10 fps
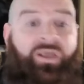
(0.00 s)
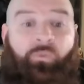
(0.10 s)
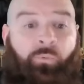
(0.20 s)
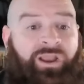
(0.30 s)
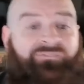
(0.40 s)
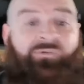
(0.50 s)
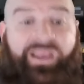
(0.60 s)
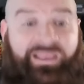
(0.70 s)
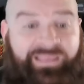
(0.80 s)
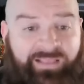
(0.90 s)
whatever
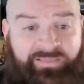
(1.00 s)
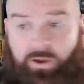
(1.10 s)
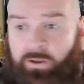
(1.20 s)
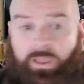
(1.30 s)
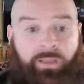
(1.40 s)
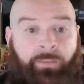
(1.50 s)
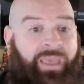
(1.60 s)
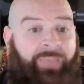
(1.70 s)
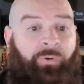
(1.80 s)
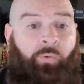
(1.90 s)
way to get there.
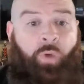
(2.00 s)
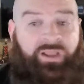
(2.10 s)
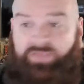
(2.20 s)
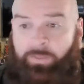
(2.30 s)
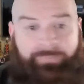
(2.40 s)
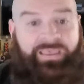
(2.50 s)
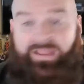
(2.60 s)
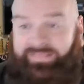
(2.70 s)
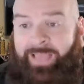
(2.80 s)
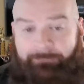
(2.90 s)
People want to be
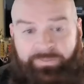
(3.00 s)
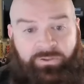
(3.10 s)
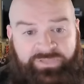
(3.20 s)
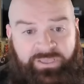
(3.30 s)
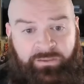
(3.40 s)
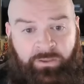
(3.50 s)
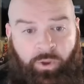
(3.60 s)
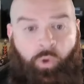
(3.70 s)
at that building